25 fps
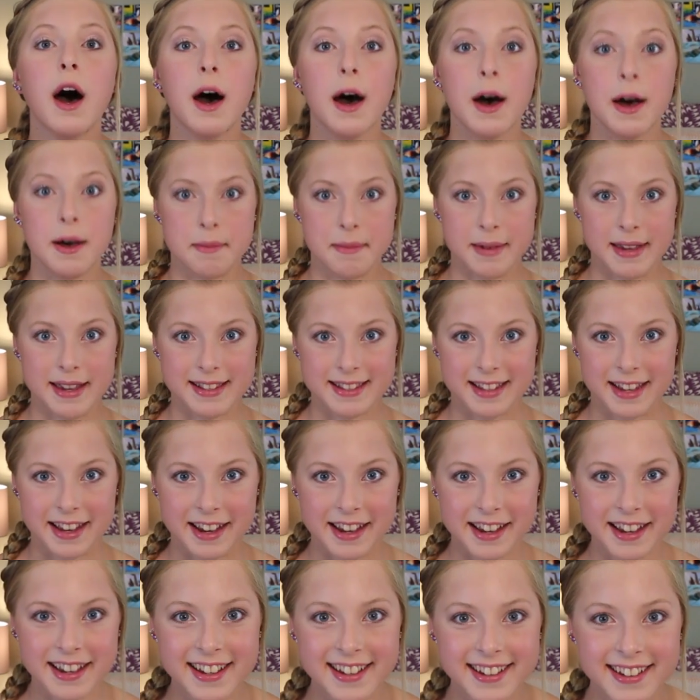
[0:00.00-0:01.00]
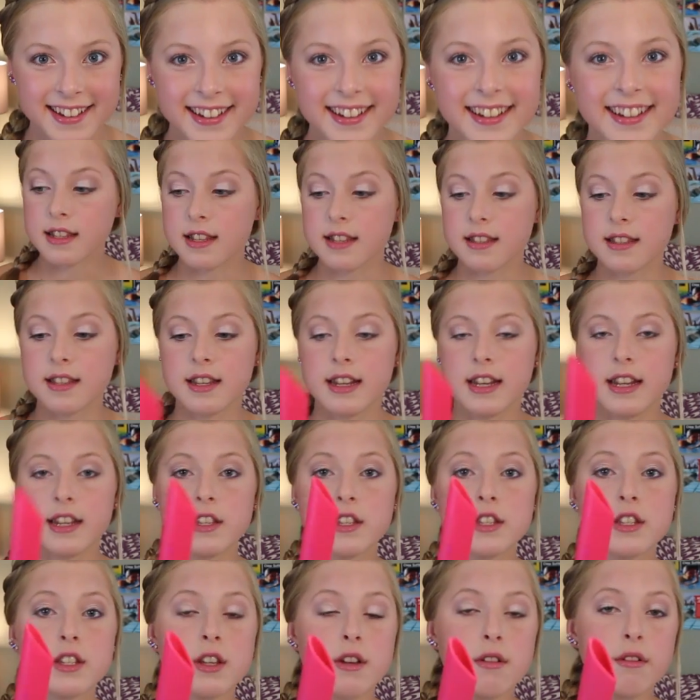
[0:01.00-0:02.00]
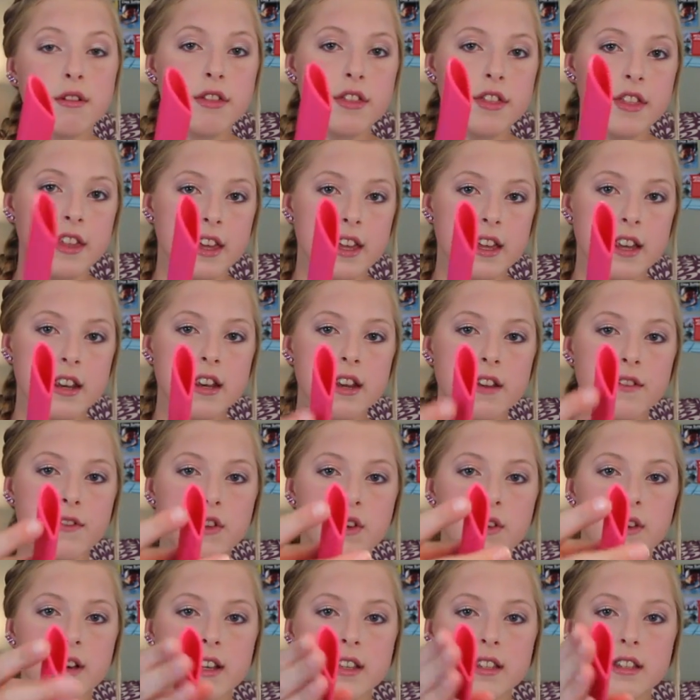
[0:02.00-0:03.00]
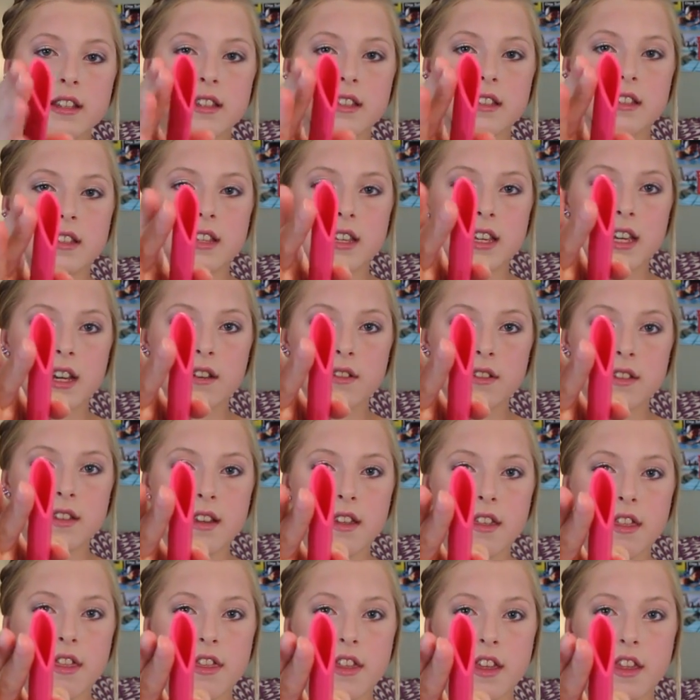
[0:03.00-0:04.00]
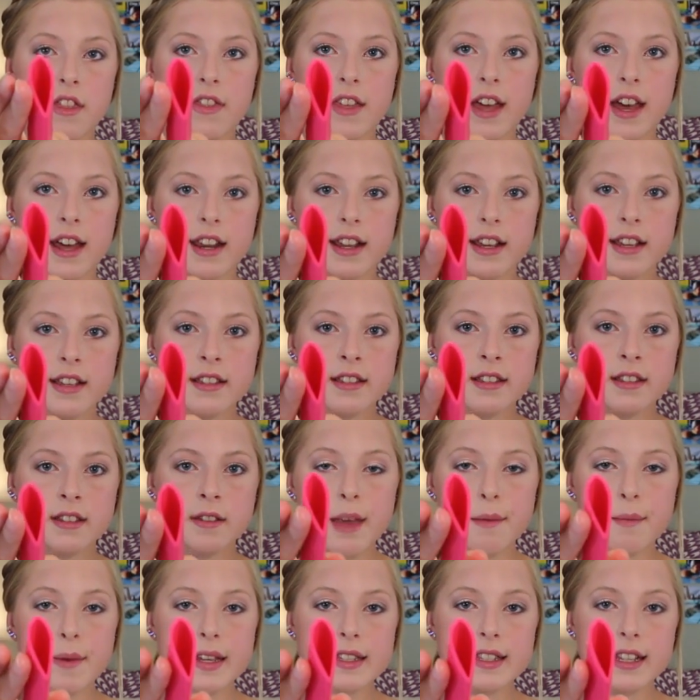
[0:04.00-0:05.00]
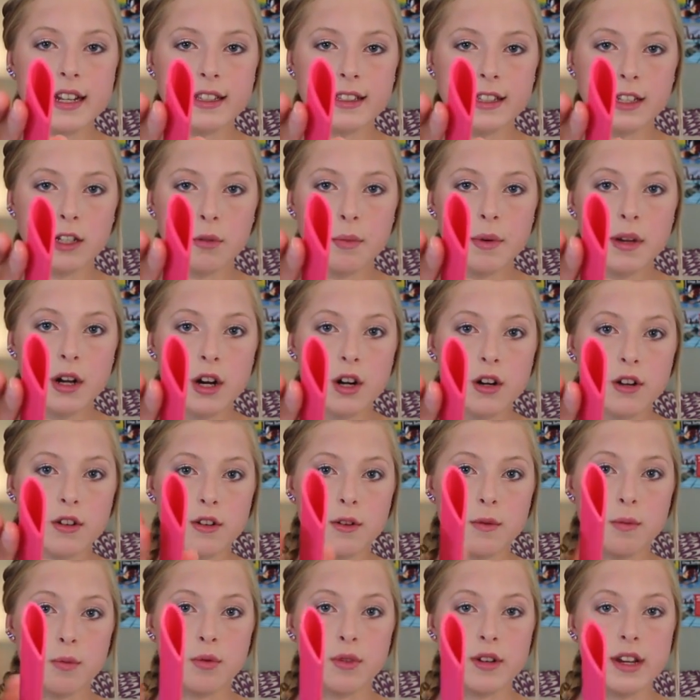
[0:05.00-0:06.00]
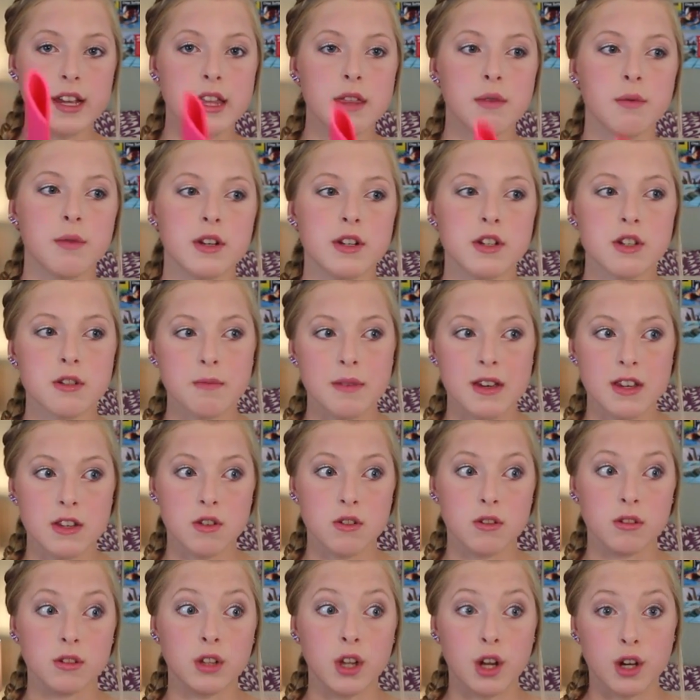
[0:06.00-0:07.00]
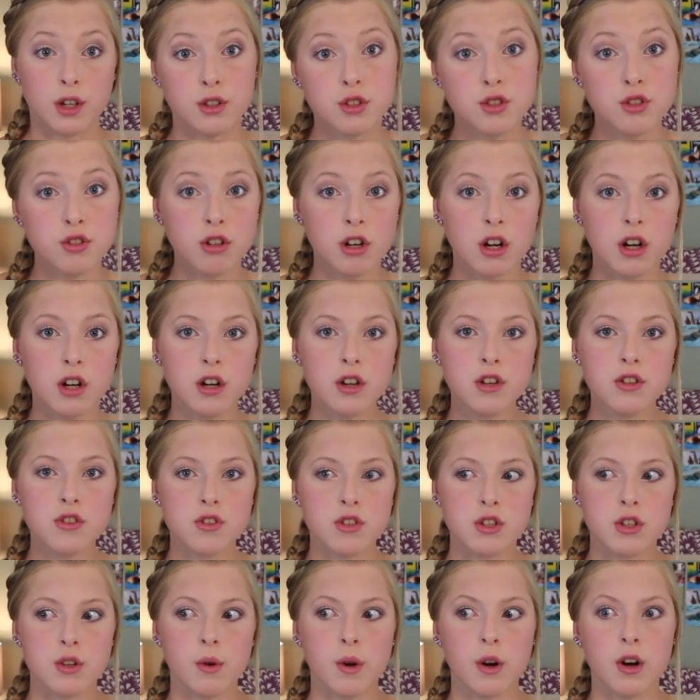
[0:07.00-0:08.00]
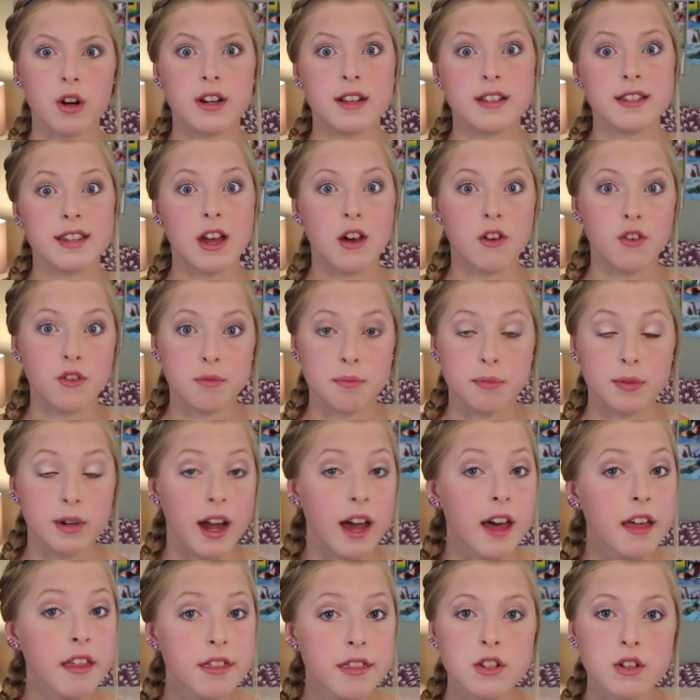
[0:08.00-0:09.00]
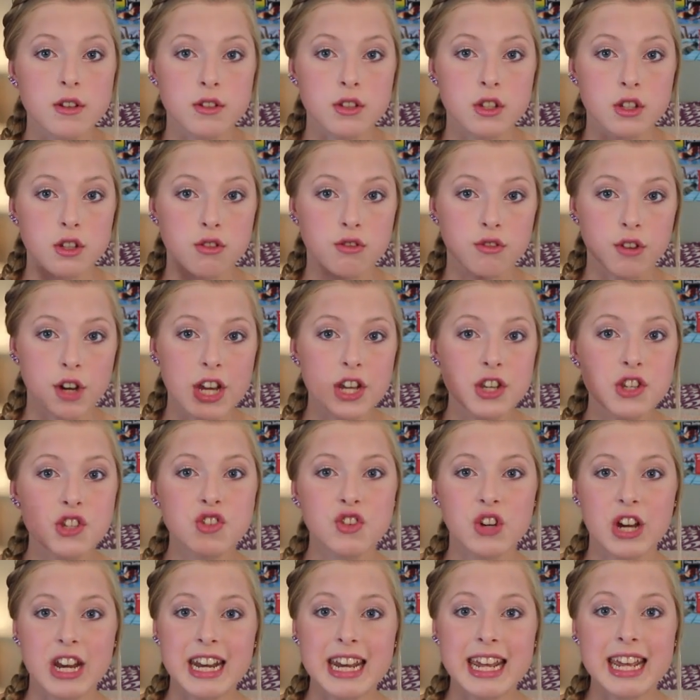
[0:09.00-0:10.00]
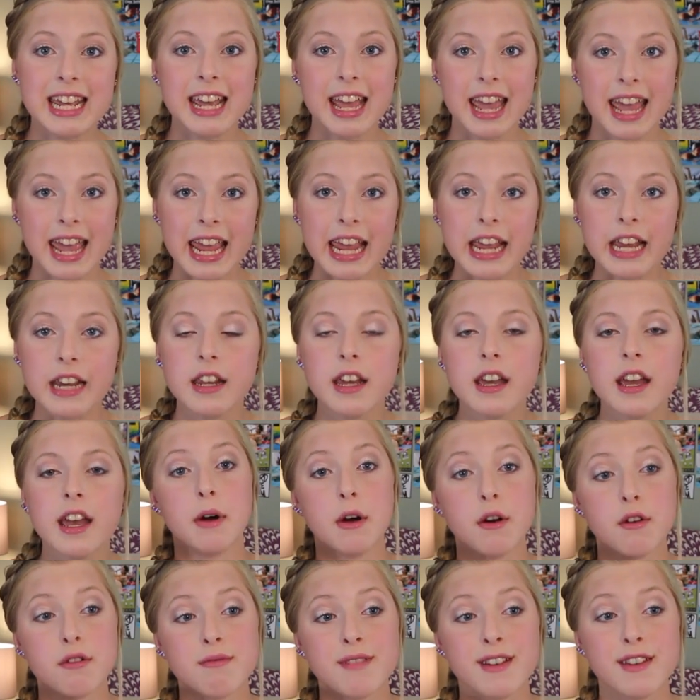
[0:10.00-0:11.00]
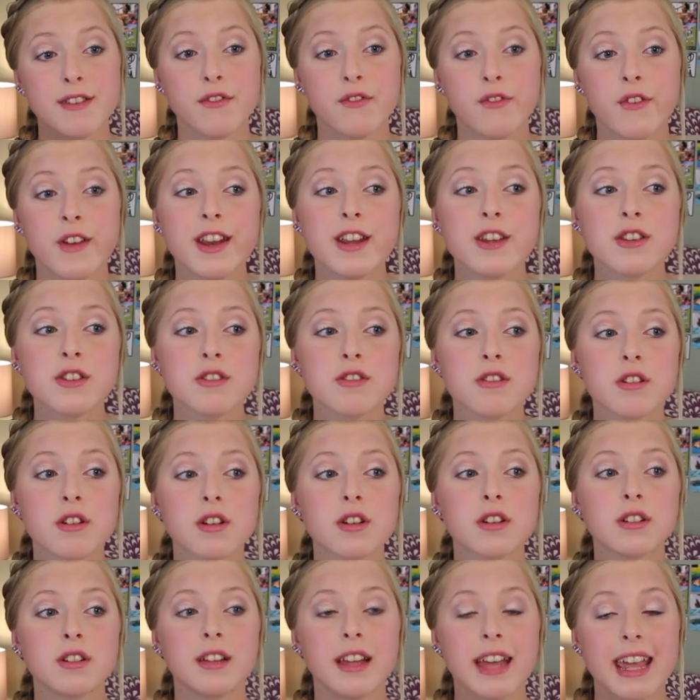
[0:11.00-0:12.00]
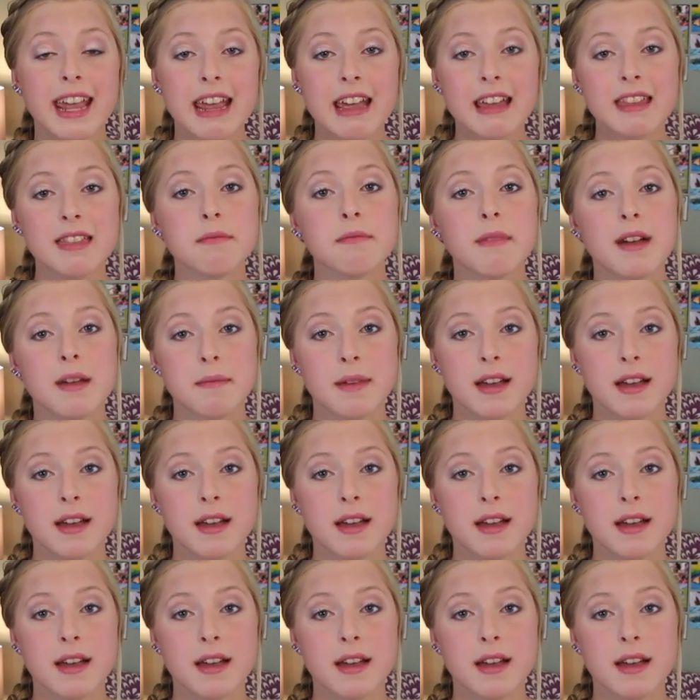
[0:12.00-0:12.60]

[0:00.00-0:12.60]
amazing. Since it is so thin, if you guys can see how so thin that is, it makes it a little bit harder to breathe, which makes your lungs stronger so you aren't as out of breath. So it's a great training aid. Both my Finnish snorkel and my